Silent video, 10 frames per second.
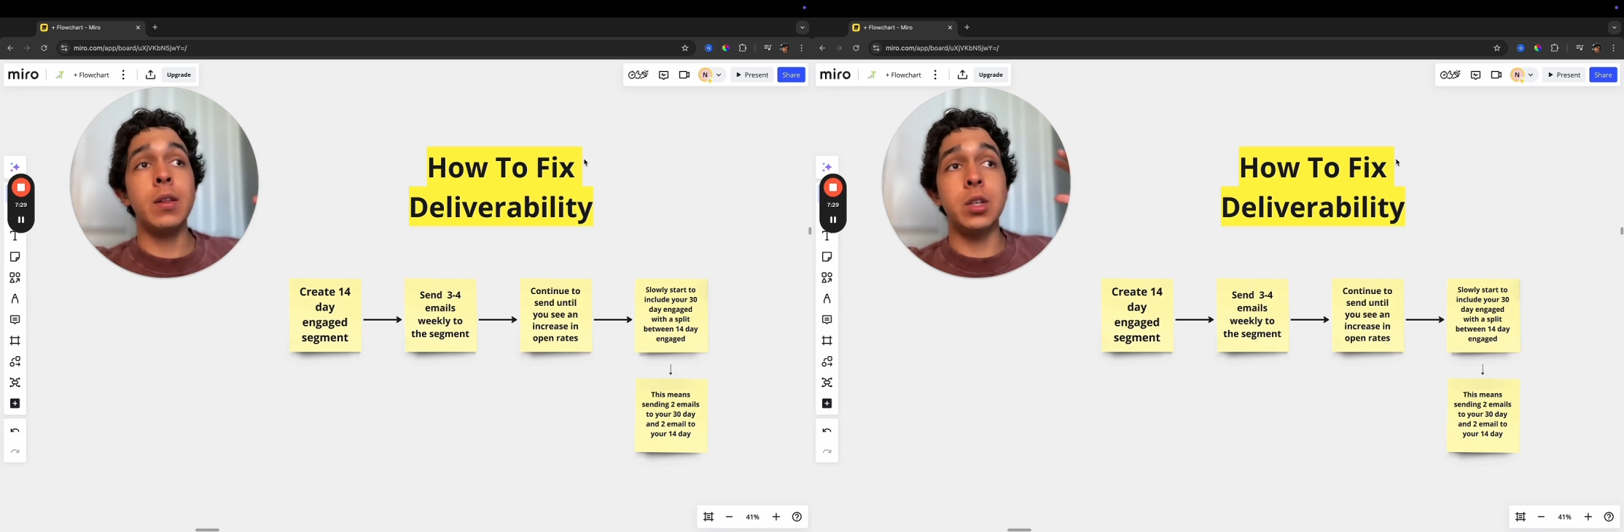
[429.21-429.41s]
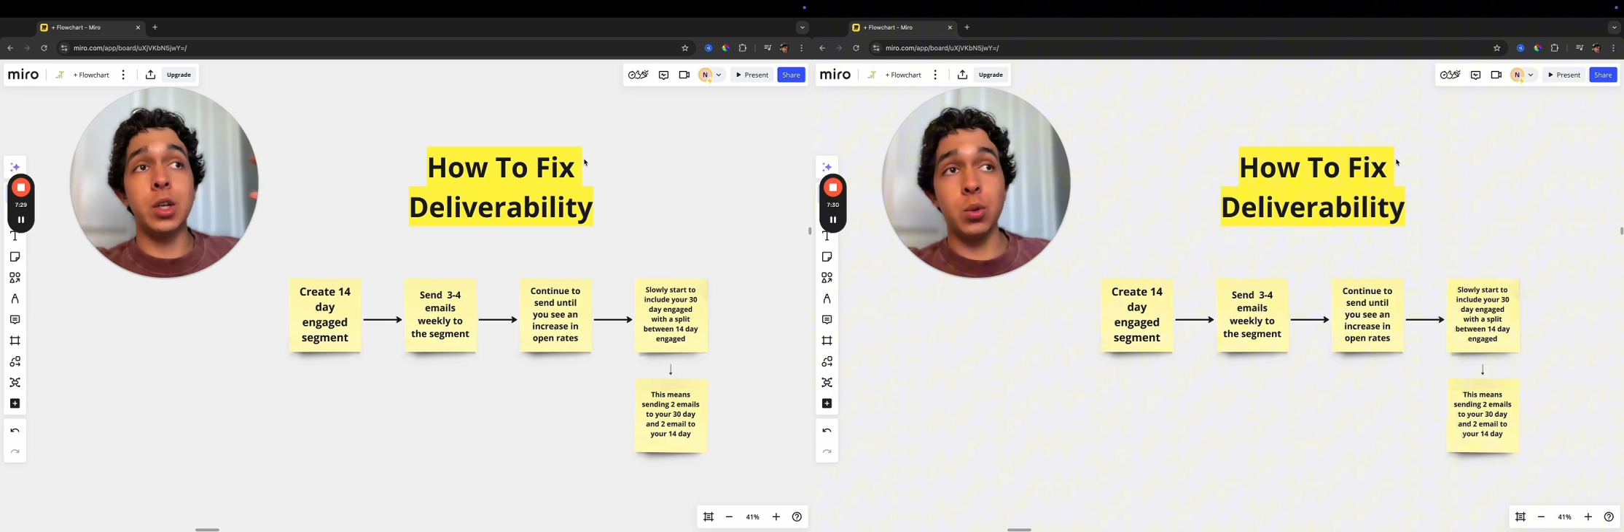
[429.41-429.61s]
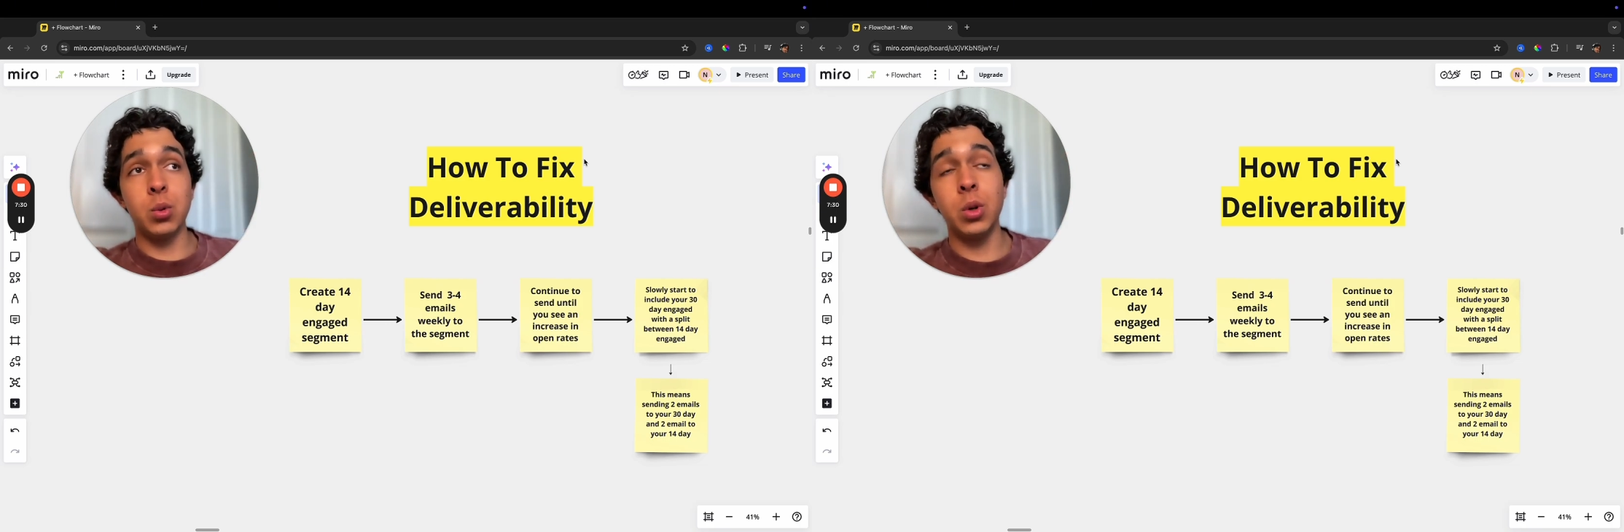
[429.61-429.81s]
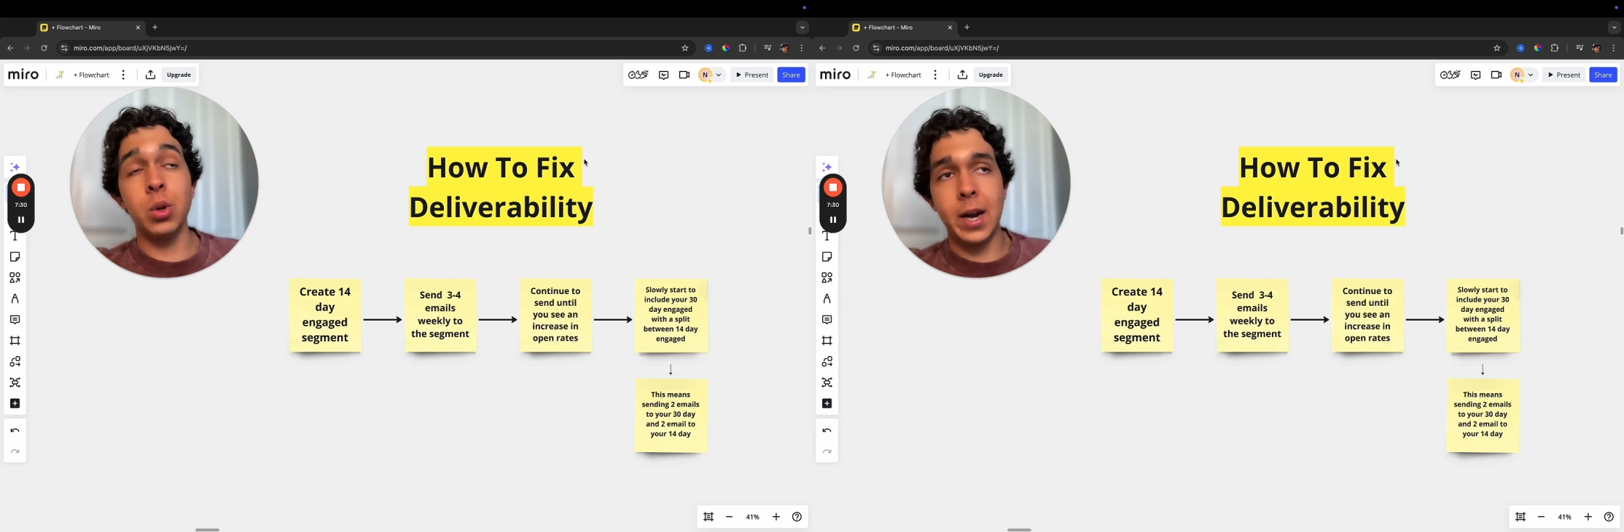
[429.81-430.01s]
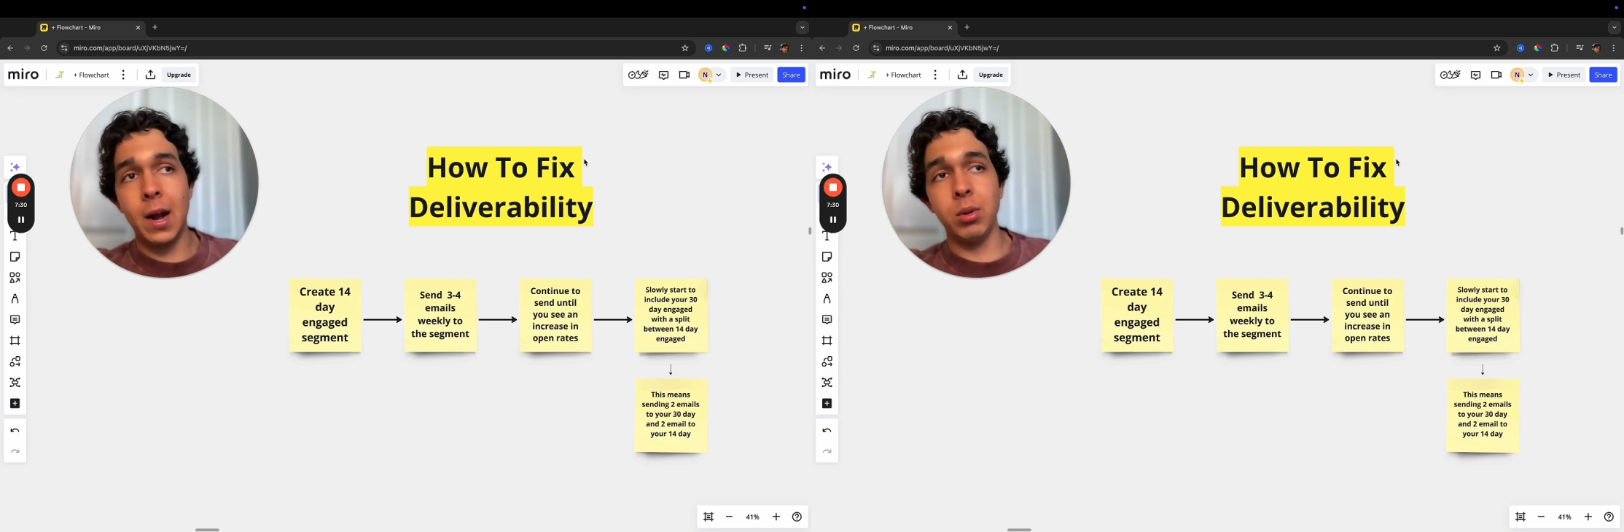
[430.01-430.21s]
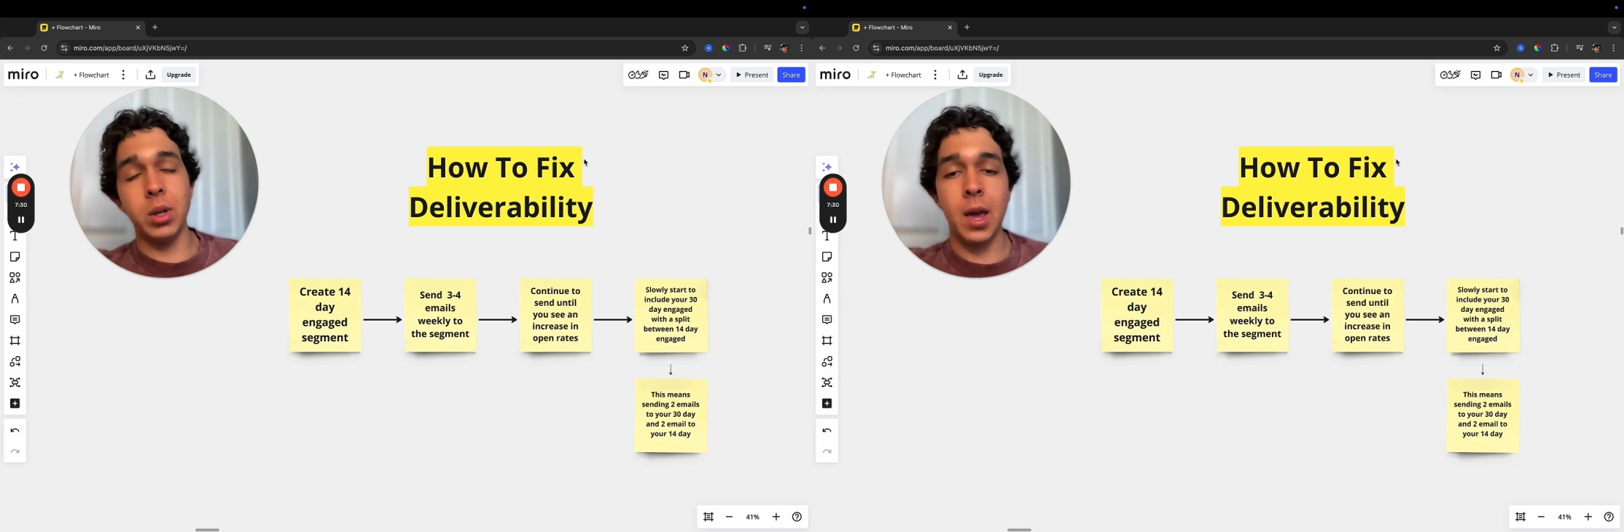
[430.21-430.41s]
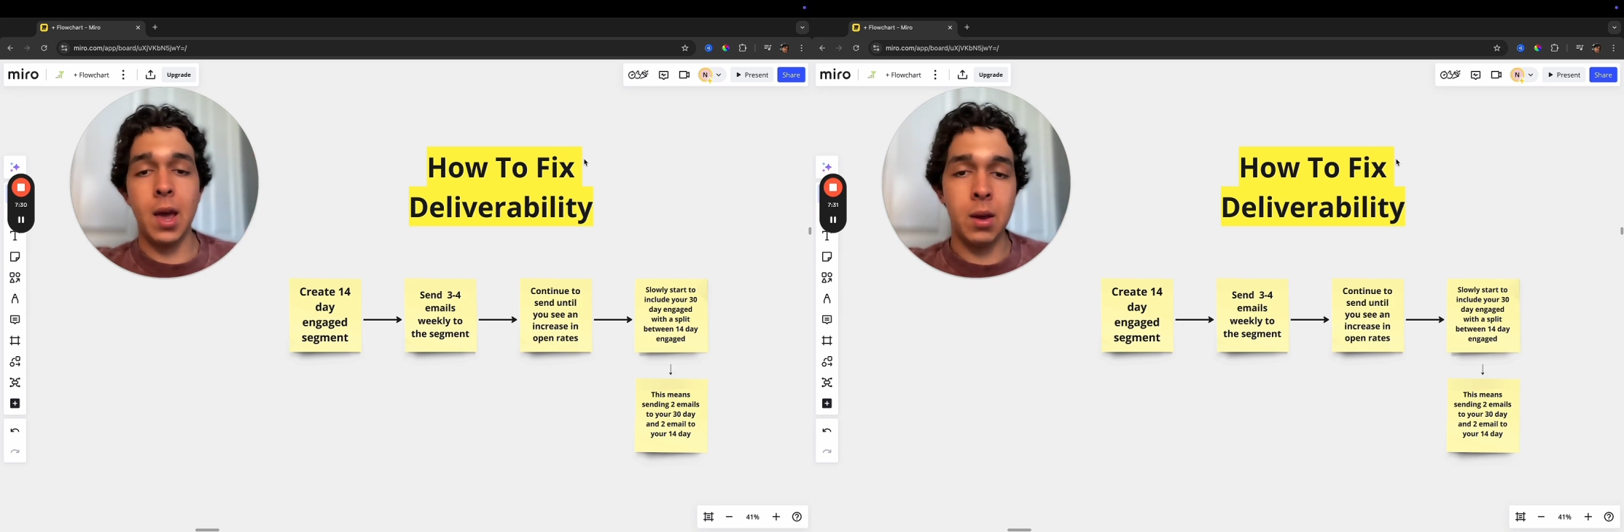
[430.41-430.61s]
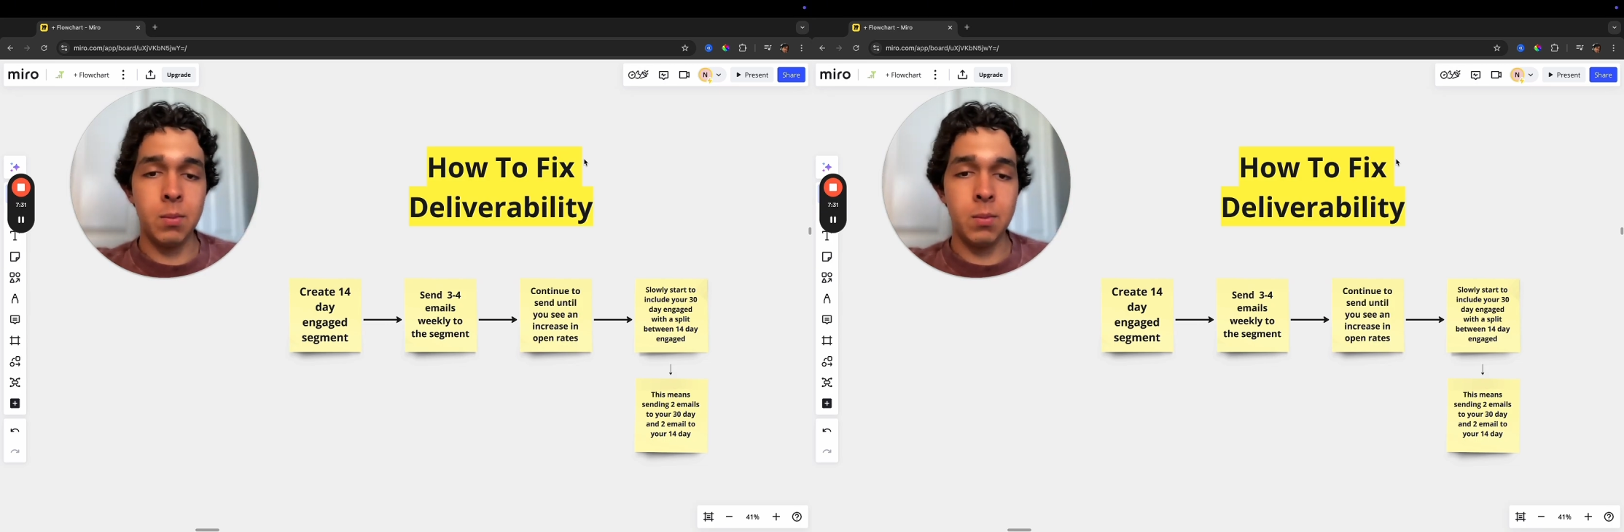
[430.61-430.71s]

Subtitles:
to Google and Outlook, hey,